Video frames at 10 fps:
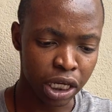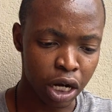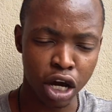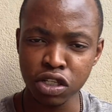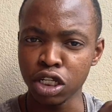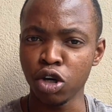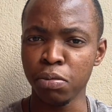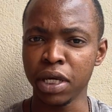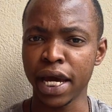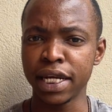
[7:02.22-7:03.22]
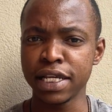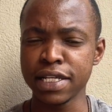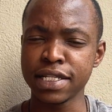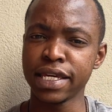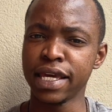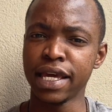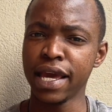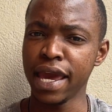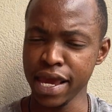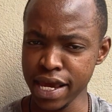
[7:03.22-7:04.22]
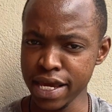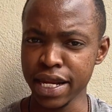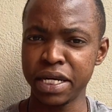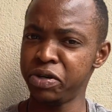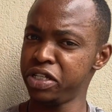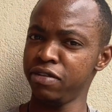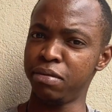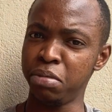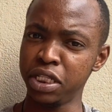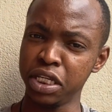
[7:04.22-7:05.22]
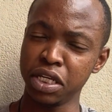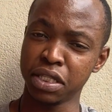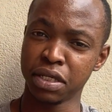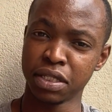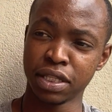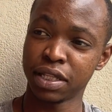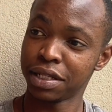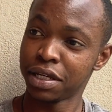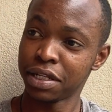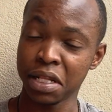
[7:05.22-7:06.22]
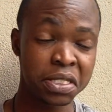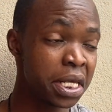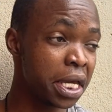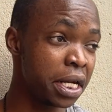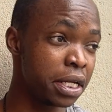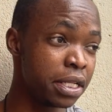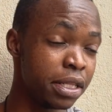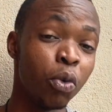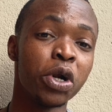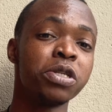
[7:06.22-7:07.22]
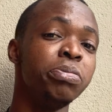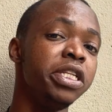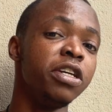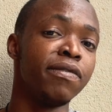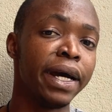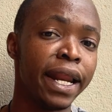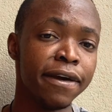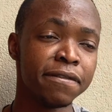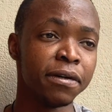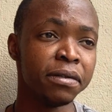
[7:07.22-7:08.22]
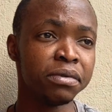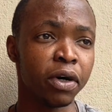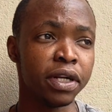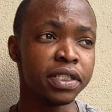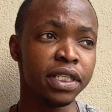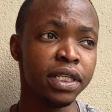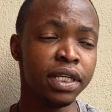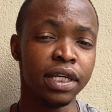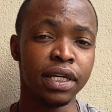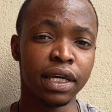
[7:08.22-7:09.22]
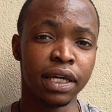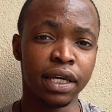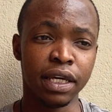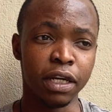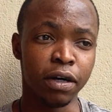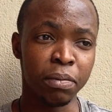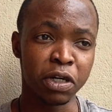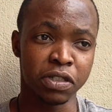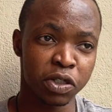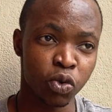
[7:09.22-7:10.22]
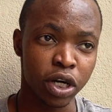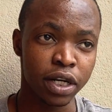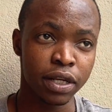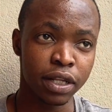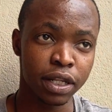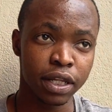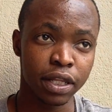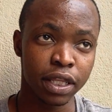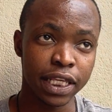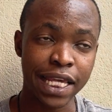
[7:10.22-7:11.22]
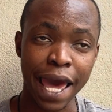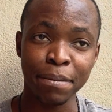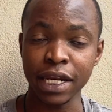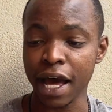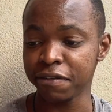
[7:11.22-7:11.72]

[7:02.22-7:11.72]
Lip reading: he locks the door behind us, and I'd received a beating, the worst beating of my life, honestly. You know, because this happened